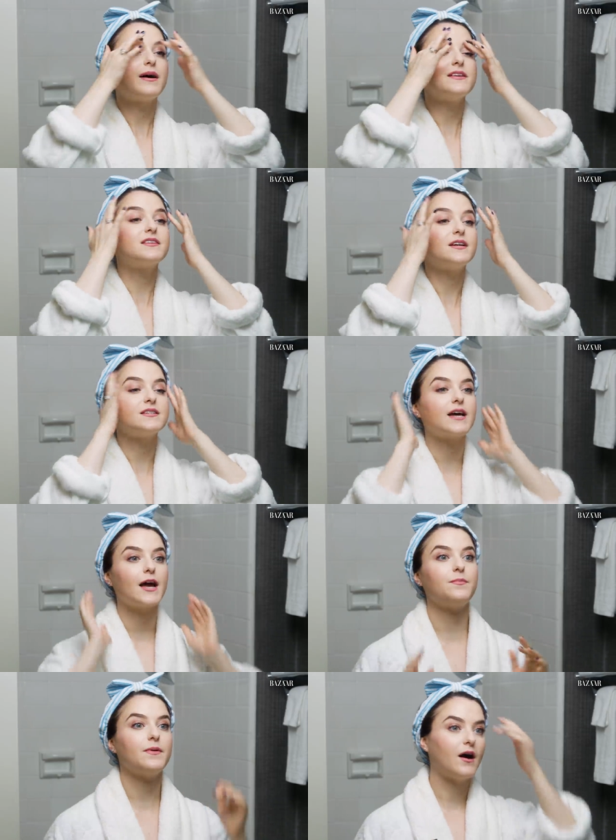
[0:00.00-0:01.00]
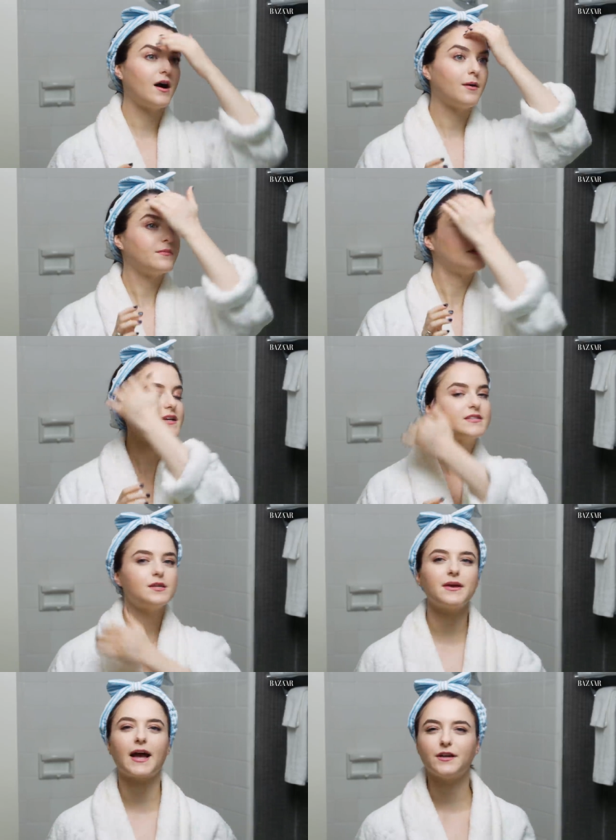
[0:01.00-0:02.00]
My skin type tends to
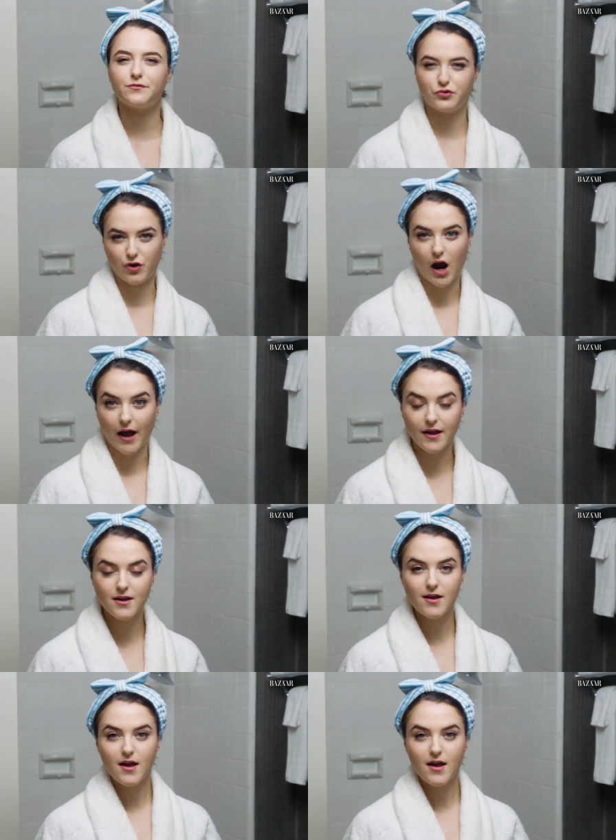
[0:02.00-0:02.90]
be kind of dry.